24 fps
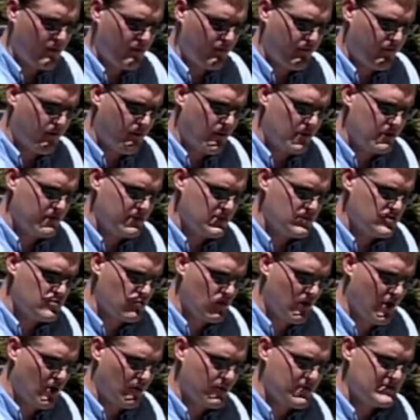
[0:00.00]
on the front of each
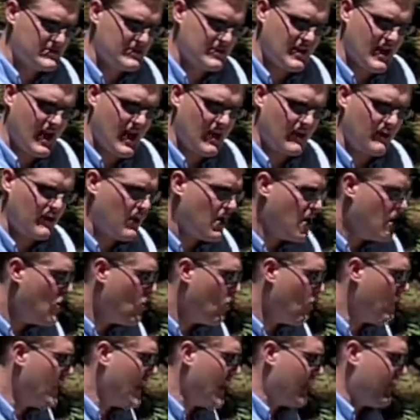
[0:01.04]
rail, because again,
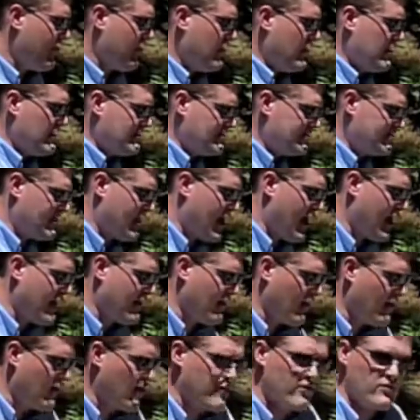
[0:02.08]
we got things
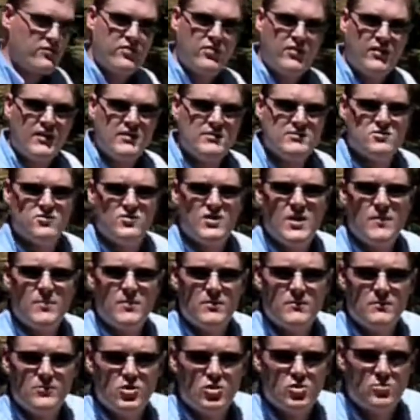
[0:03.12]
sliding on other things, so keeping
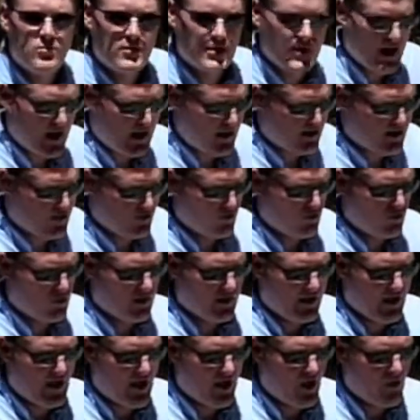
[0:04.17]
them lubricated can
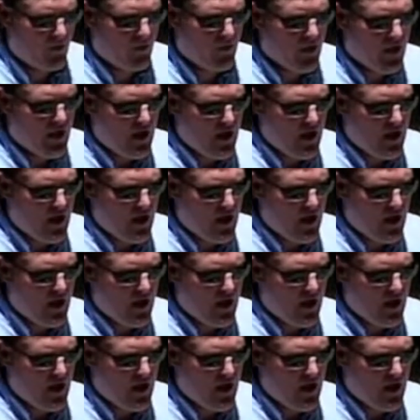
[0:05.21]
really help